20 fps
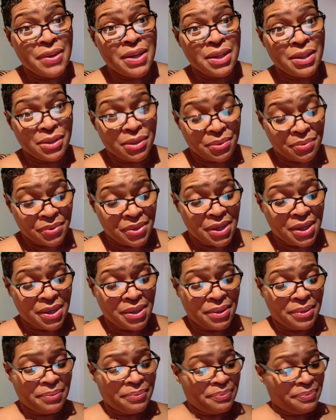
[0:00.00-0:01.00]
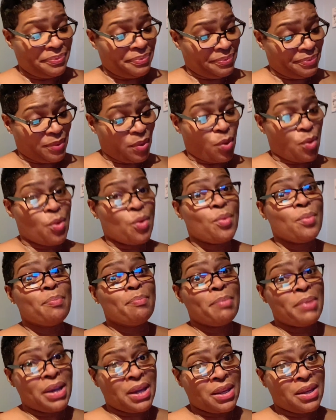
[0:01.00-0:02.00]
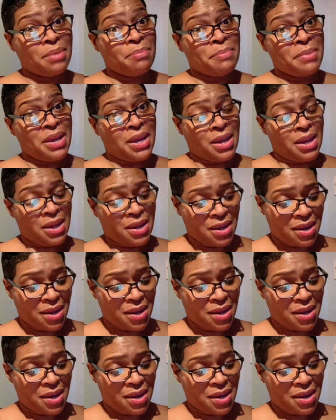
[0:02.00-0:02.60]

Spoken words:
screen. Oh, Mickey me.